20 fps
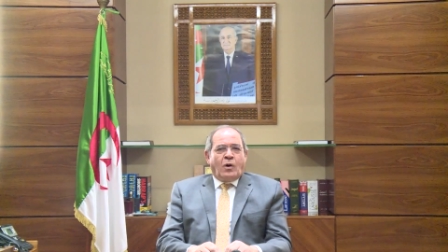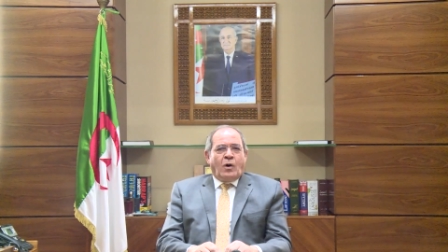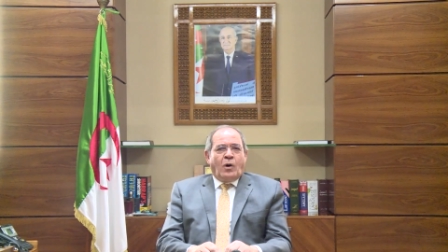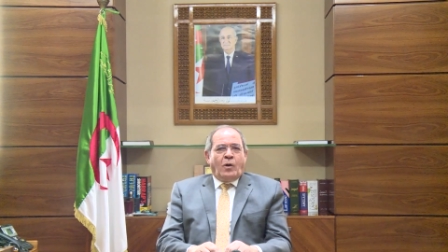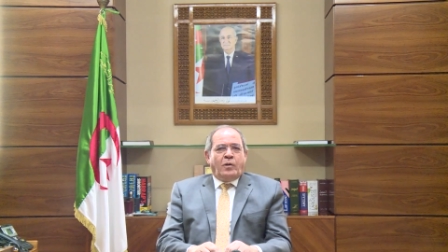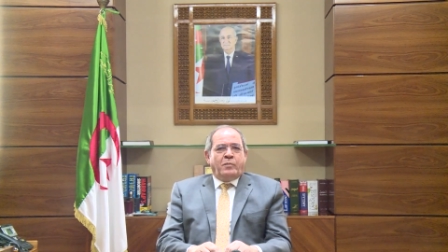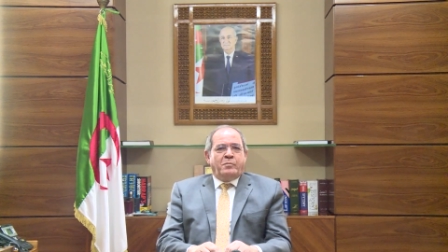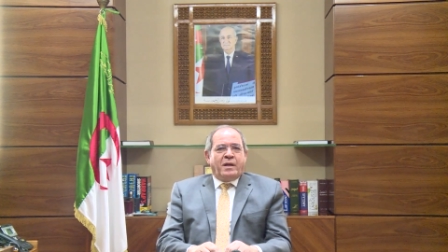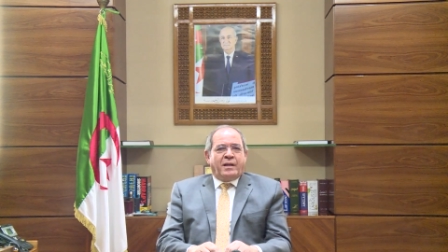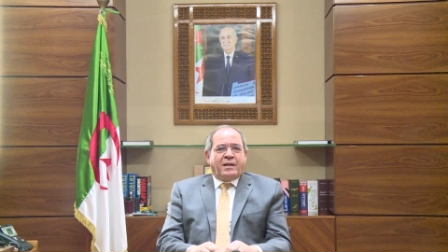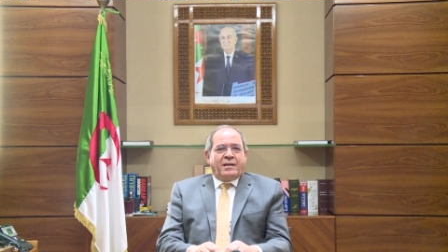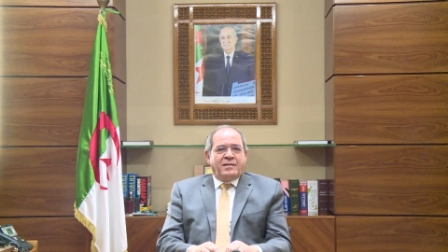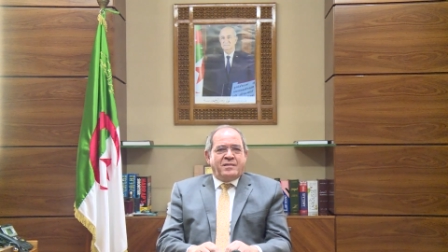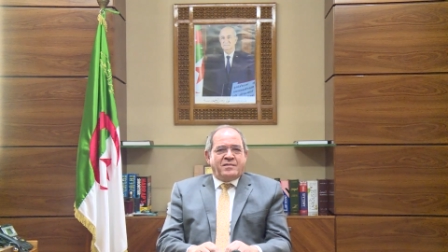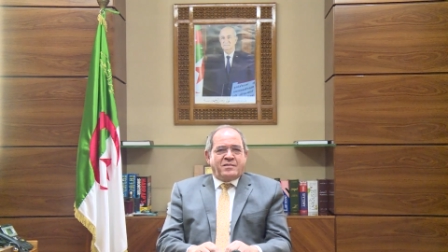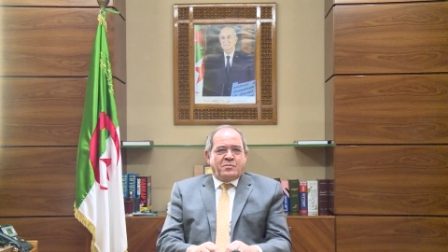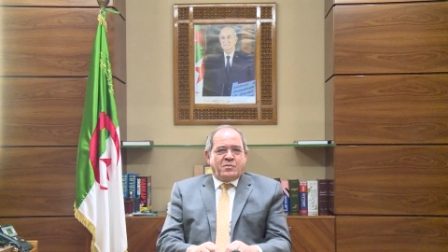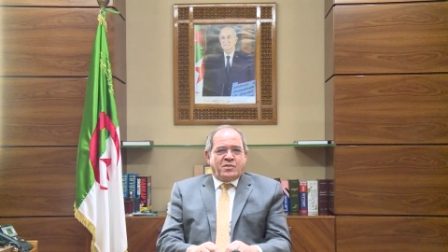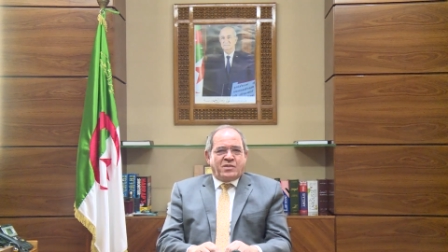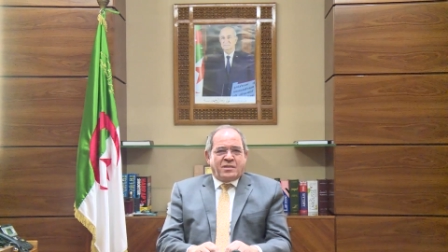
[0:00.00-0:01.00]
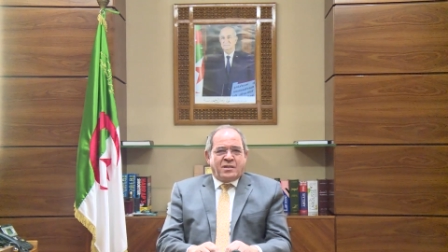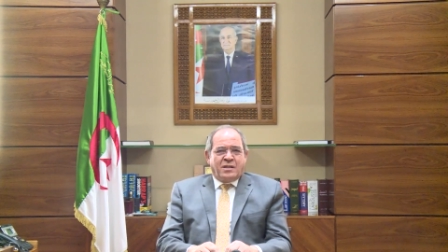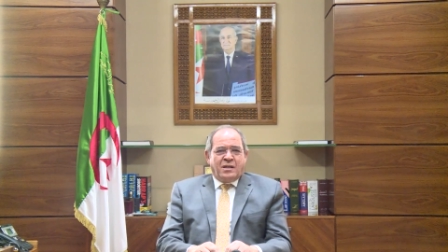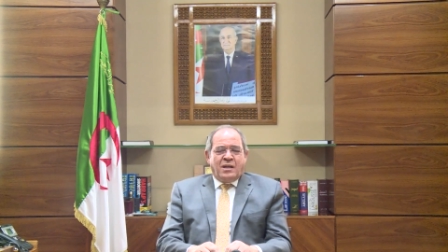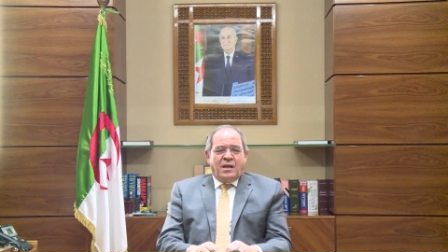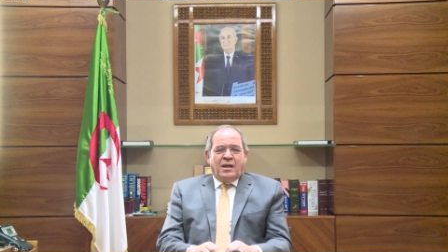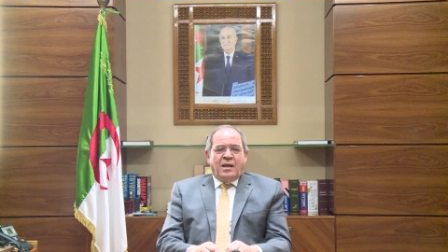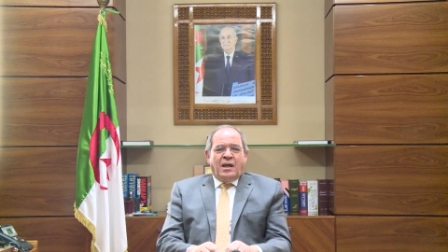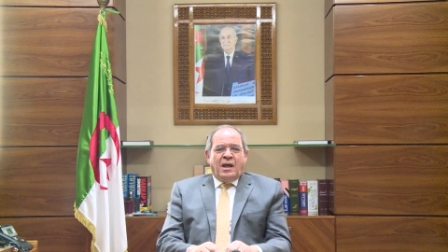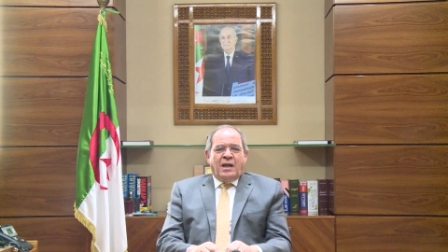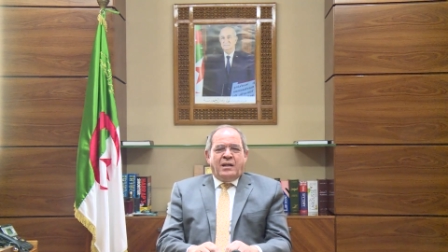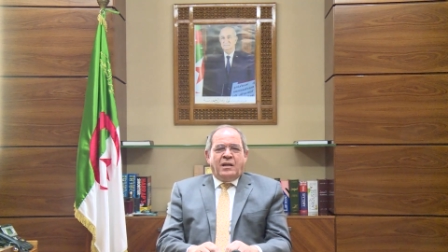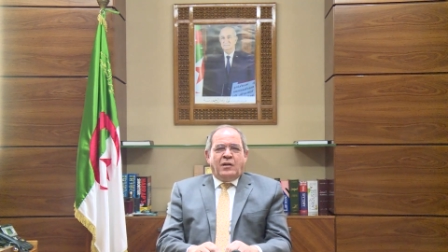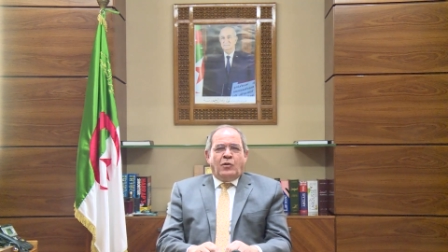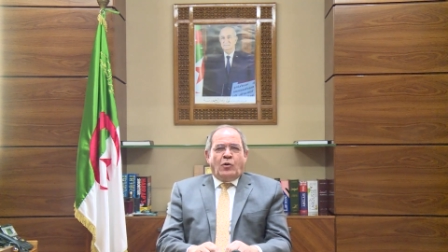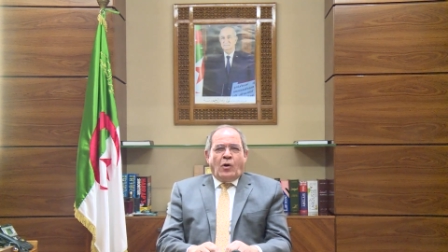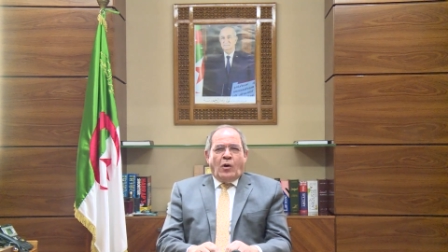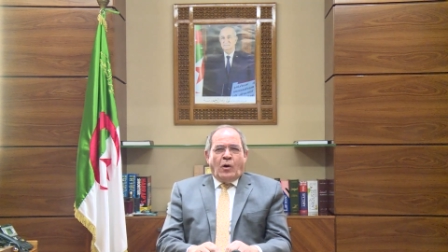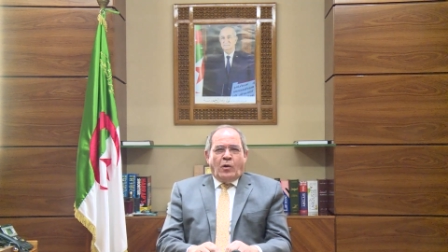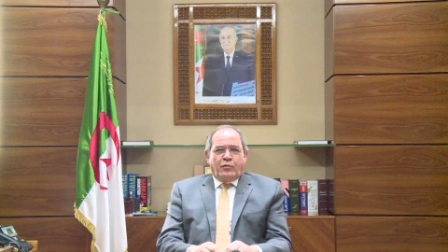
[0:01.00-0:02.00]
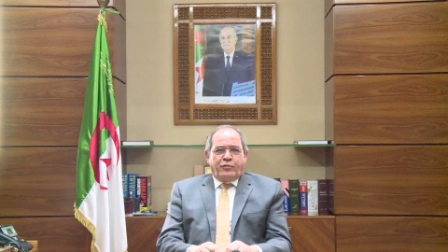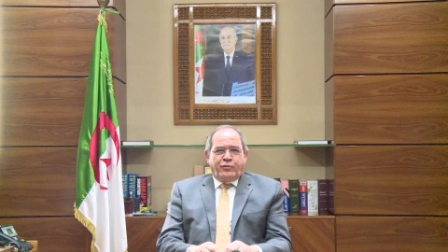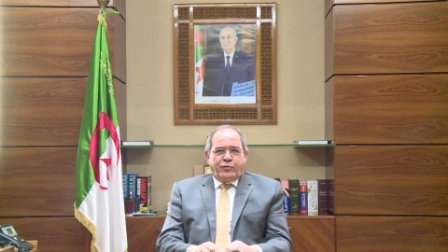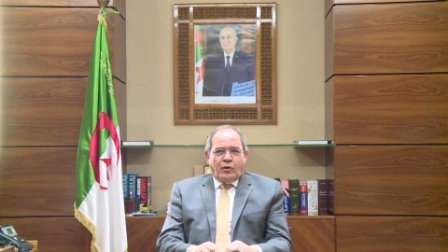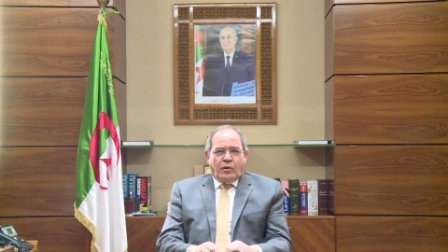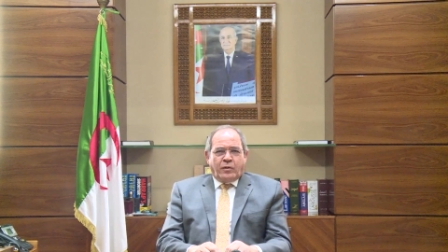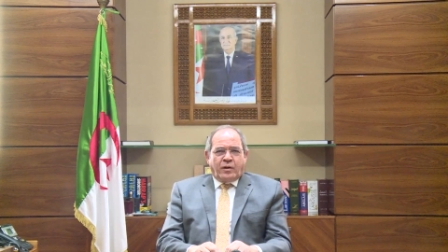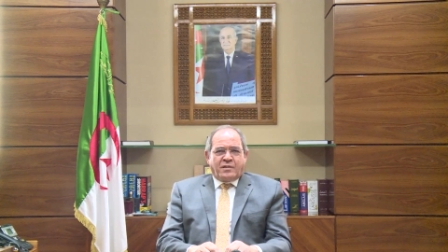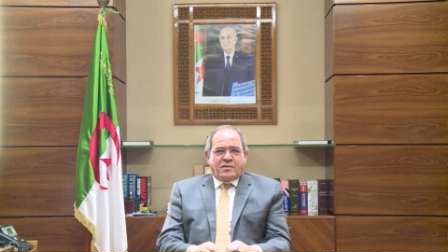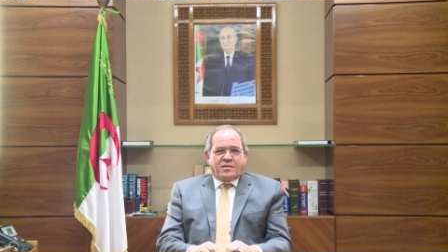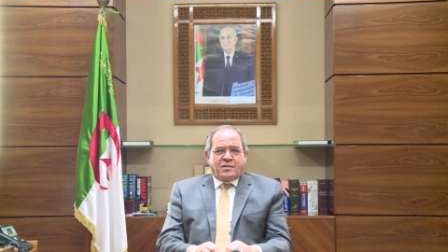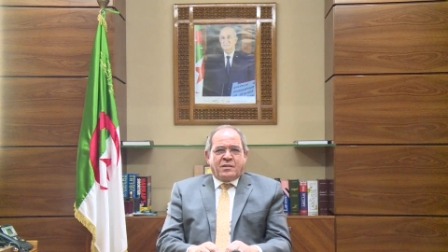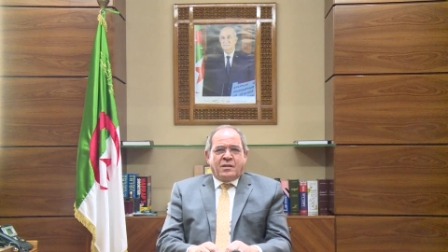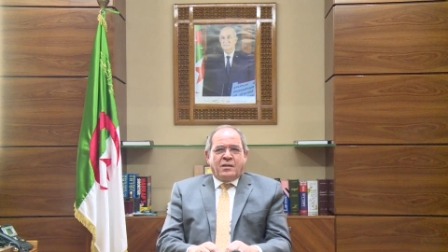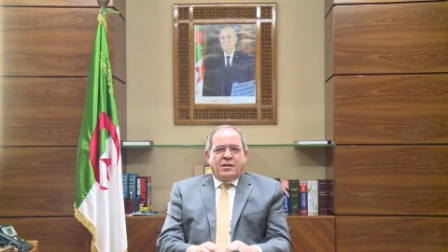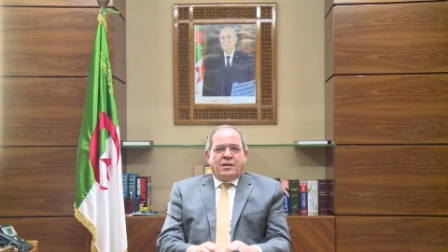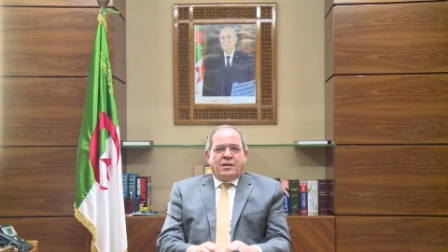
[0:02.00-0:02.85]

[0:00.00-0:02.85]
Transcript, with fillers: all mechanisms and in all forums